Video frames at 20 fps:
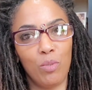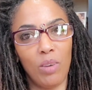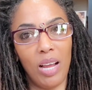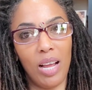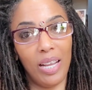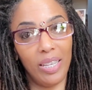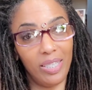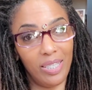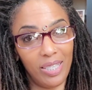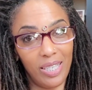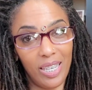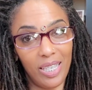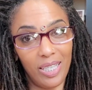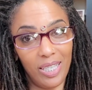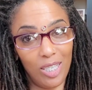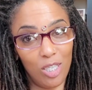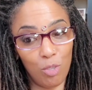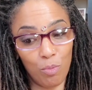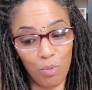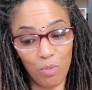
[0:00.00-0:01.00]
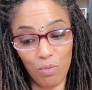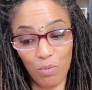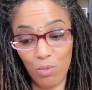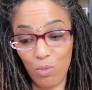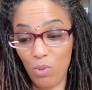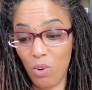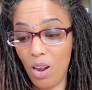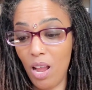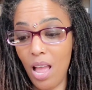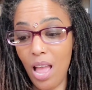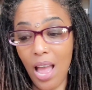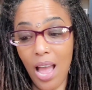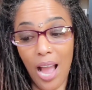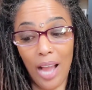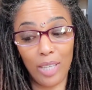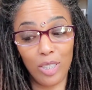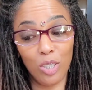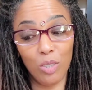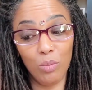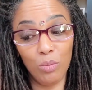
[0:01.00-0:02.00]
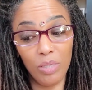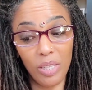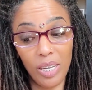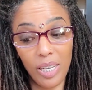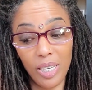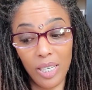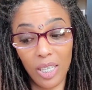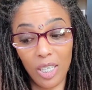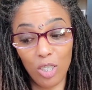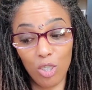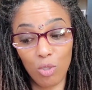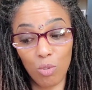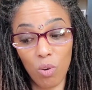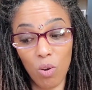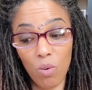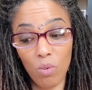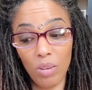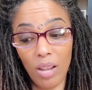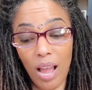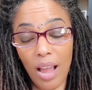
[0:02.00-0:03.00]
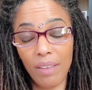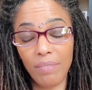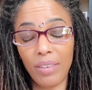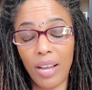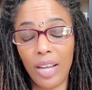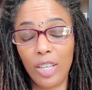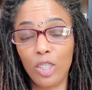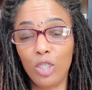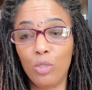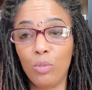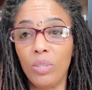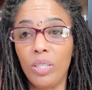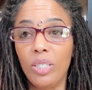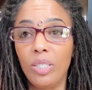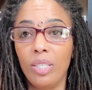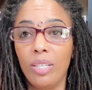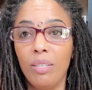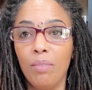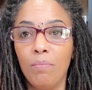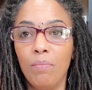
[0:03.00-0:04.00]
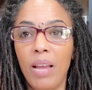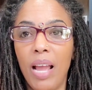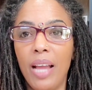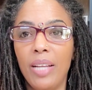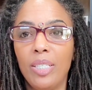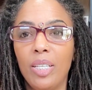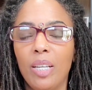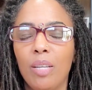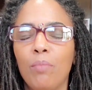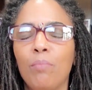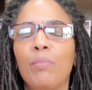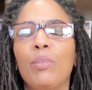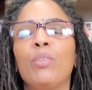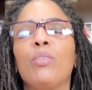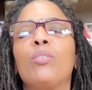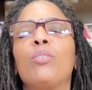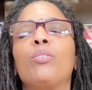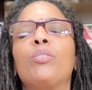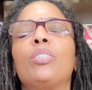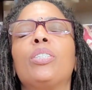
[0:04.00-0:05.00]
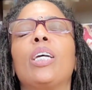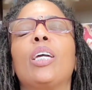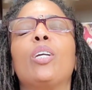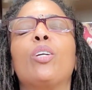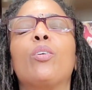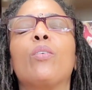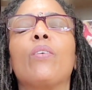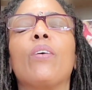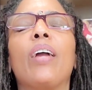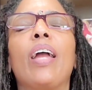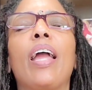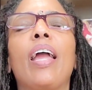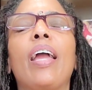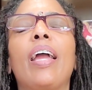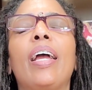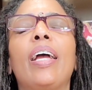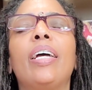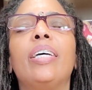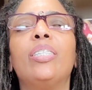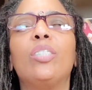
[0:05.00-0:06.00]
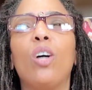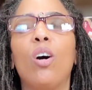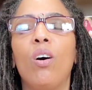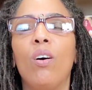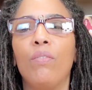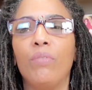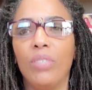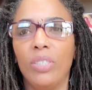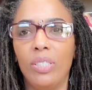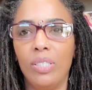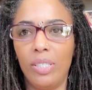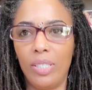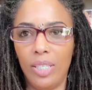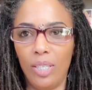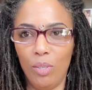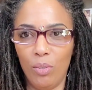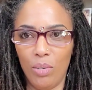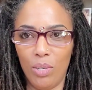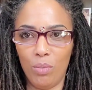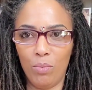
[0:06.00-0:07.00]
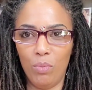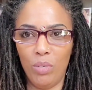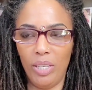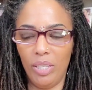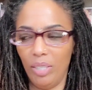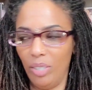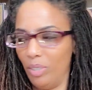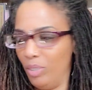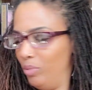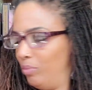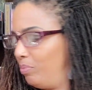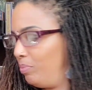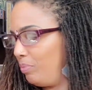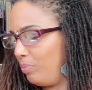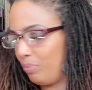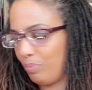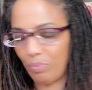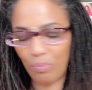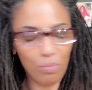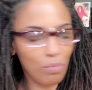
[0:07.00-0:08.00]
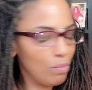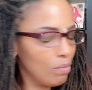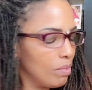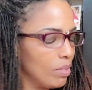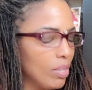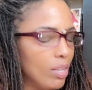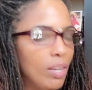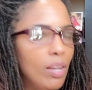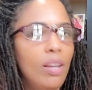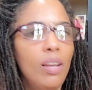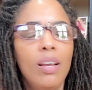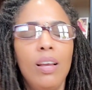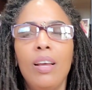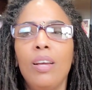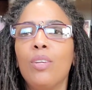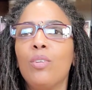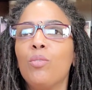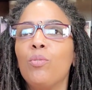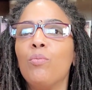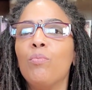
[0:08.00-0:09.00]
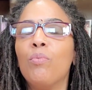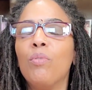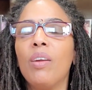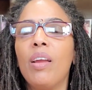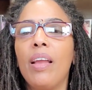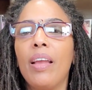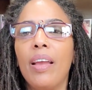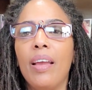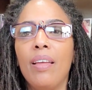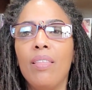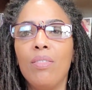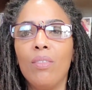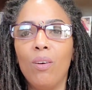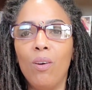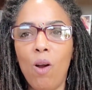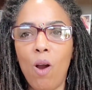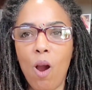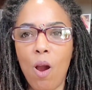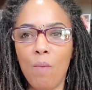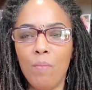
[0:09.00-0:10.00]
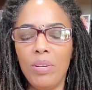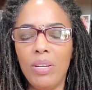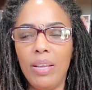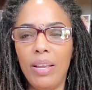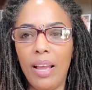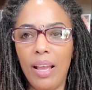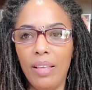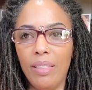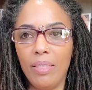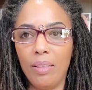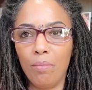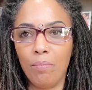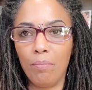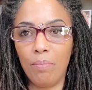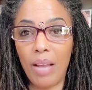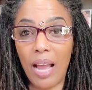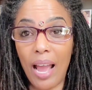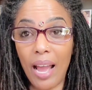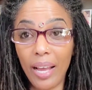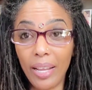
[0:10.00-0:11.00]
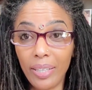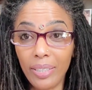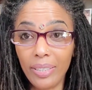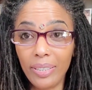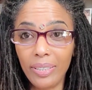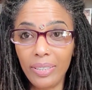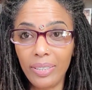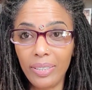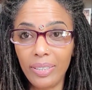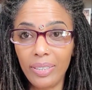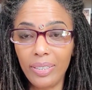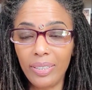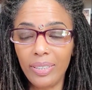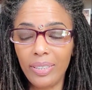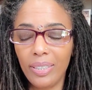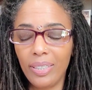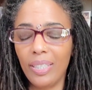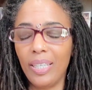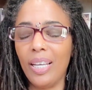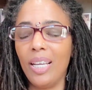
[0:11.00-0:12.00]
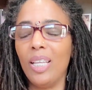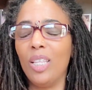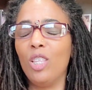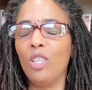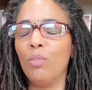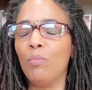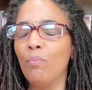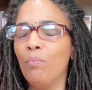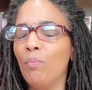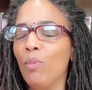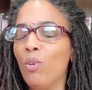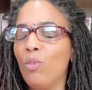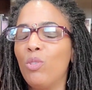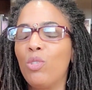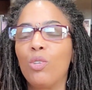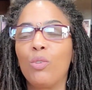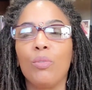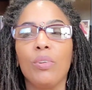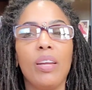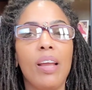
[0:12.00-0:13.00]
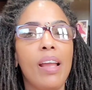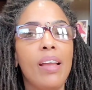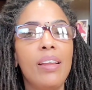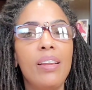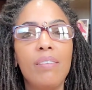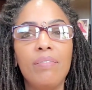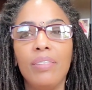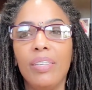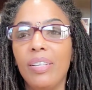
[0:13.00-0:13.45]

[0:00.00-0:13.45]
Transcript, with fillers: why I said this before. I don't need to control life. I trust in magic and miracles. Take your hands off the steering wheel to bring in the harmony and the balance and the most creative